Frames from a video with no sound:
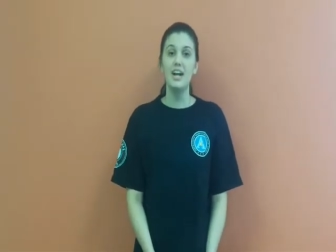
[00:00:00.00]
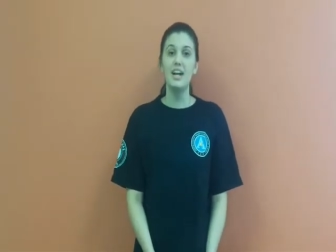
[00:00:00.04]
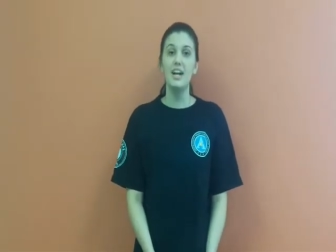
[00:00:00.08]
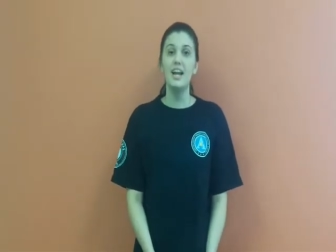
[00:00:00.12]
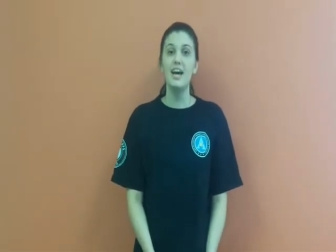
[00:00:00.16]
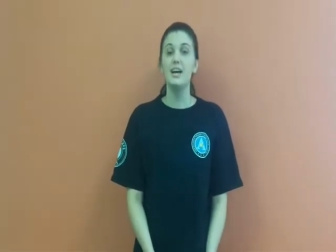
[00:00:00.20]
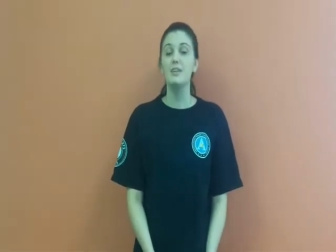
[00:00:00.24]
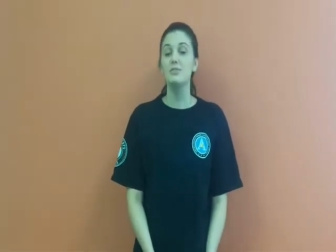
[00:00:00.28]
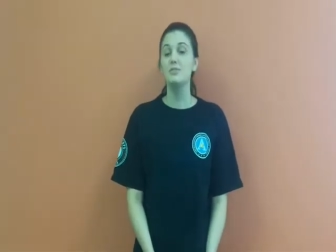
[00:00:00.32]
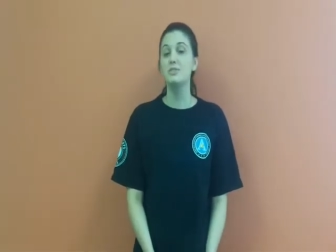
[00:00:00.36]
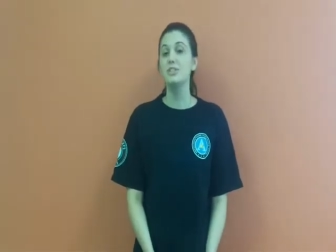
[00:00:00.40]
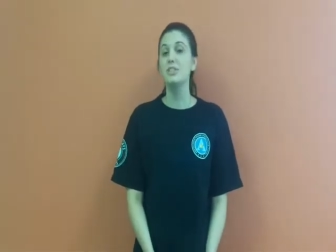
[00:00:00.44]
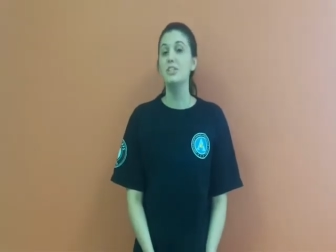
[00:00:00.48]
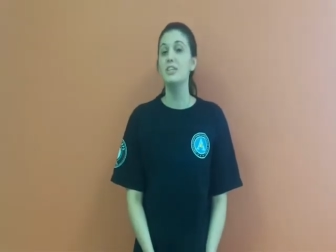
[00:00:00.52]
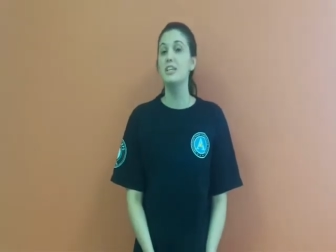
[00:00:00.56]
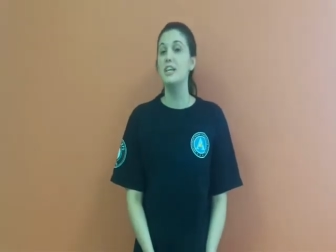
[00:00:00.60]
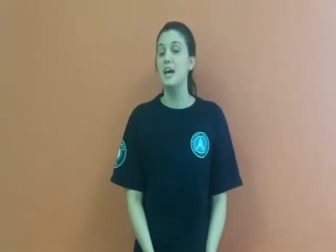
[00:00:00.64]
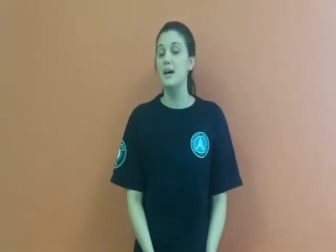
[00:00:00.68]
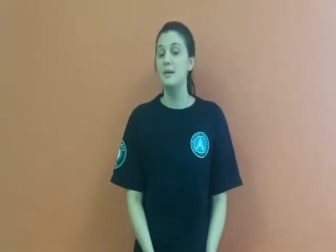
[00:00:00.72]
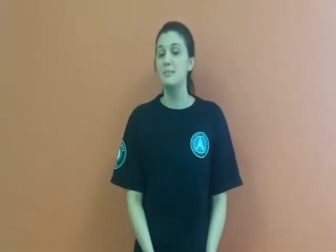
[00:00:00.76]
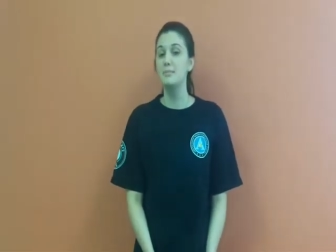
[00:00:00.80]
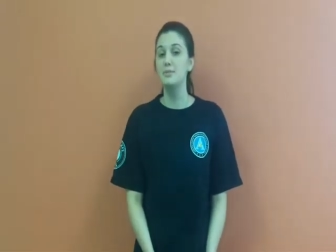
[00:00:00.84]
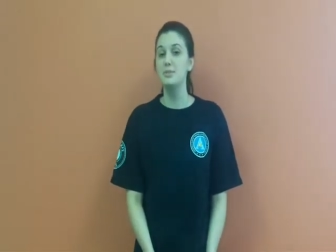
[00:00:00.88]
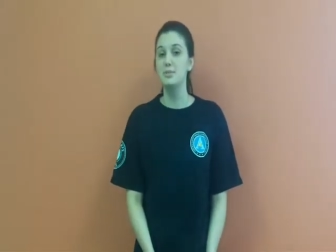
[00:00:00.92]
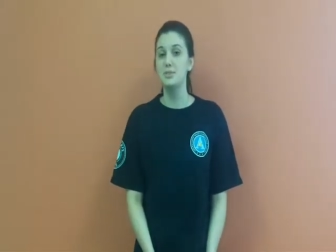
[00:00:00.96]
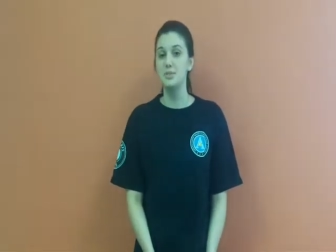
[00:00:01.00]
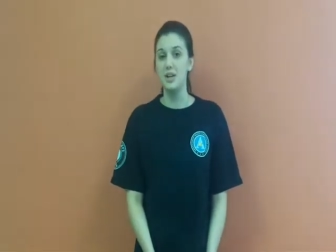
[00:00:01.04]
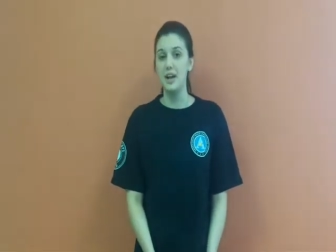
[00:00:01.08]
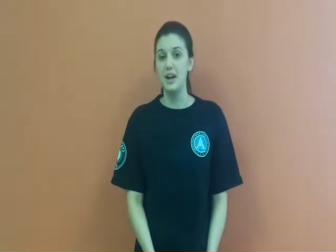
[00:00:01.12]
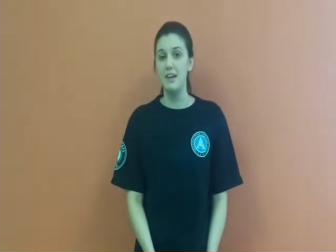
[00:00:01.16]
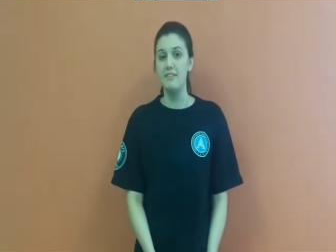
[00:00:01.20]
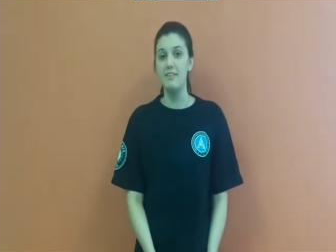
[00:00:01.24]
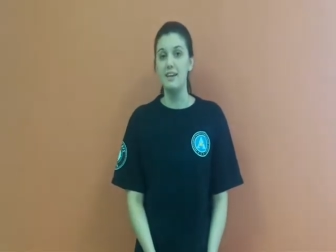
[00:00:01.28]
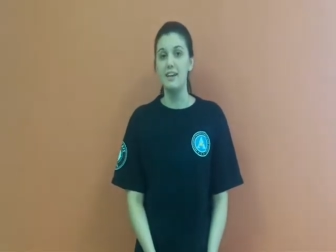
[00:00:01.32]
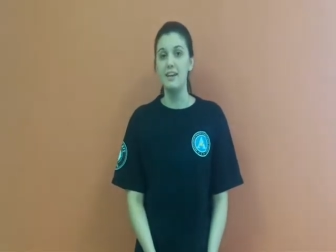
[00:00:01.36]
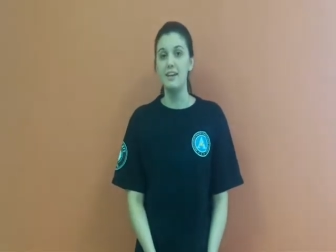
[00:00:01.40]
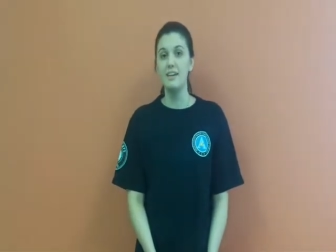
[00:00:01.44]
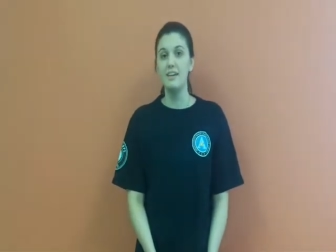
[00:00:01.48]
and how she kept
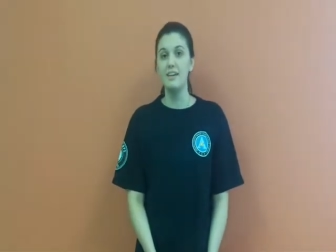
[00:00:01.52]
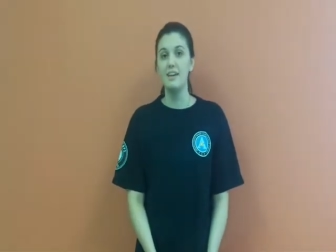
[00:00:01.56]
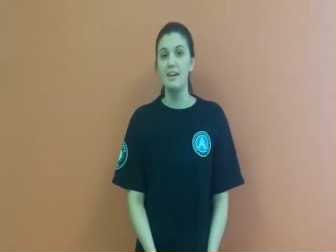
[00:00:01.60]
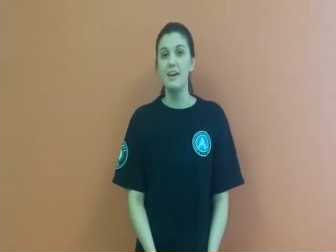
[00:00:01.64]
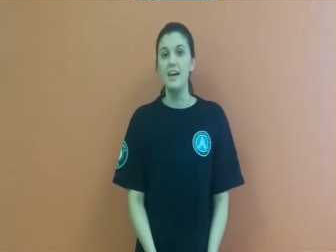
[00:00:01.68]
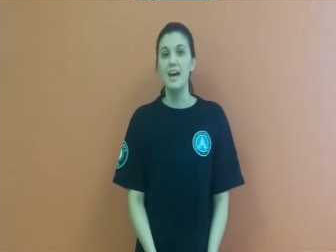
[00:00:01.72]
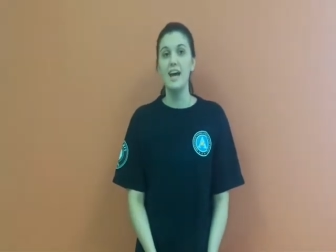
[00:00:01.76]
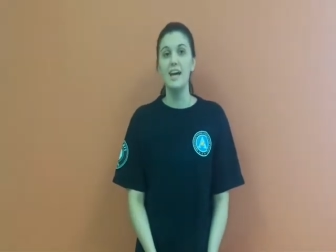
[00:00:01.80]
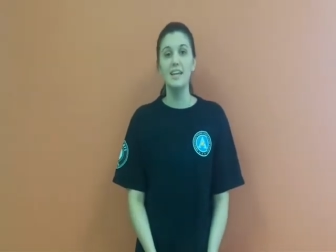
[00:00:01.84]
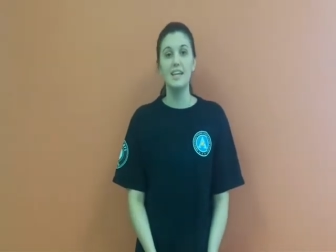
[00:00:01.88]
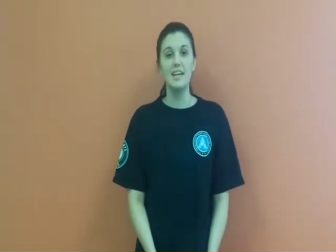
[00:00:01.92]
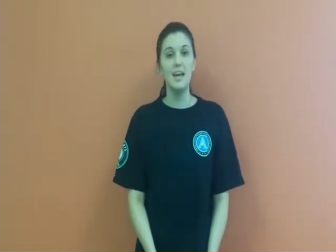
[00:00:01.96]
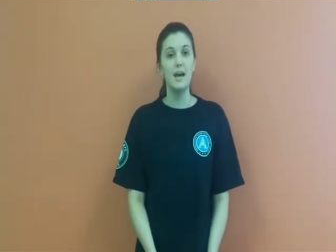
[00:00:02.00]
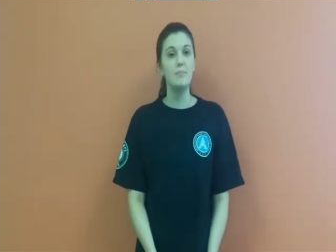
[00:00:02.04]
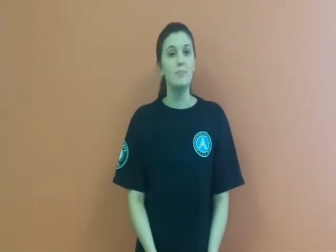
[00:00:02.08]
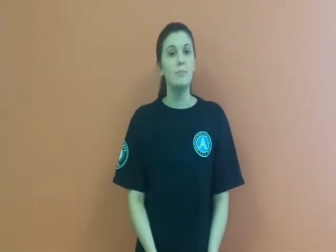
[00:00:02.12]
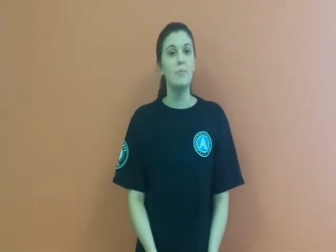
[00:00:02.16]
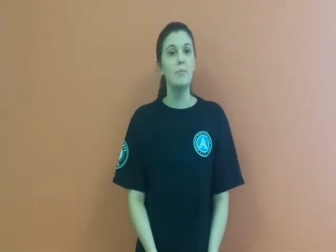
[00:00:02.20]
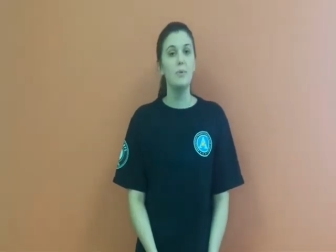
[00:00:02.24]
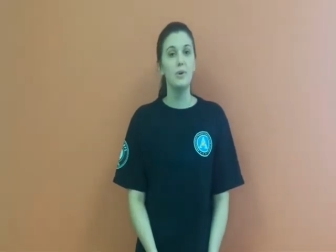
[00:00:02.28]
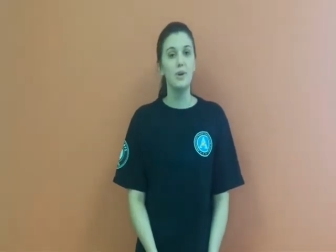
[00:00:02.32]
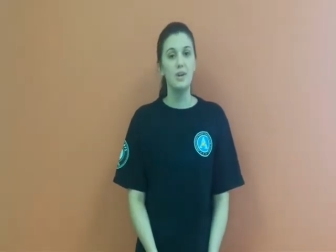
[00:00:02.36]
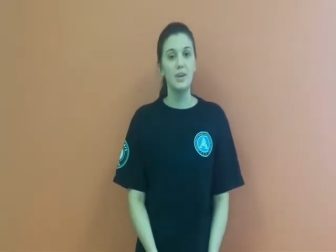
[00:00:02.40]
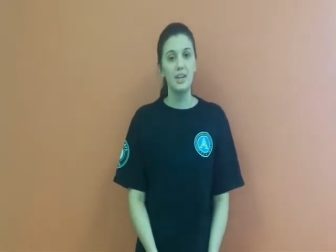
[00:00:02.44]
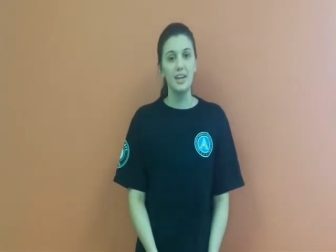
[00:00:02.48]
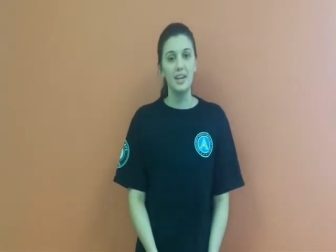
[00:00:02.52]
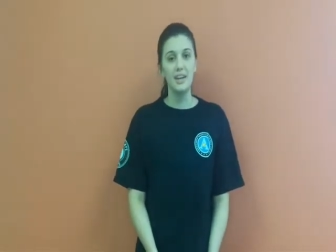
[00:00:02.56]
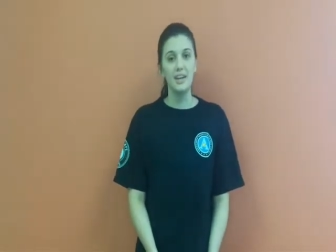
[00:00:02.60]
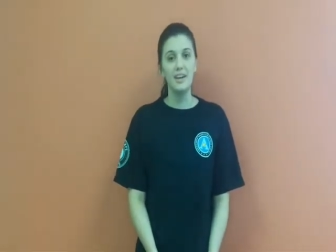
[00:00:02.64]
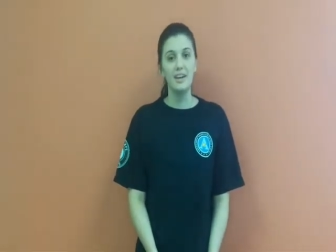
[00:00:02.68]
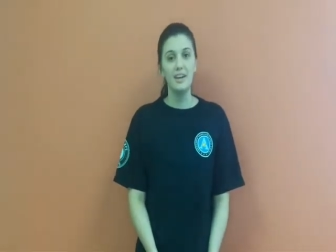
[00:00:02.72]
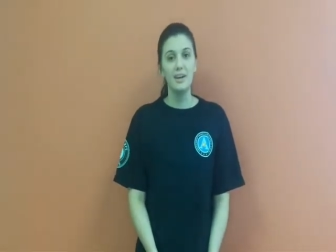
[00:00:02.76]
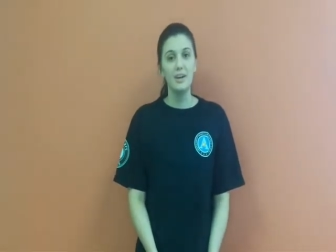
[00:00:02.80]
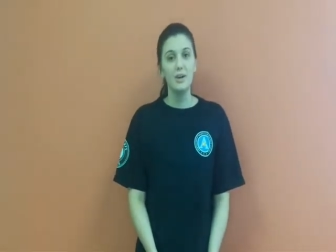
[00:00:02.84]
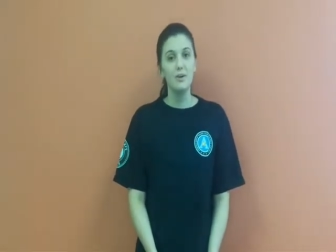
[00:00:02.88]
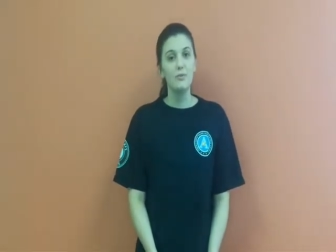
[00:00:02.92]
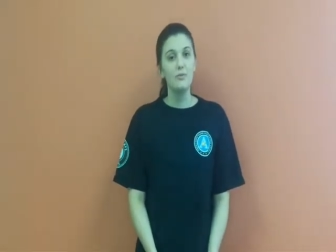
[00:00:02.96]
striving and kept working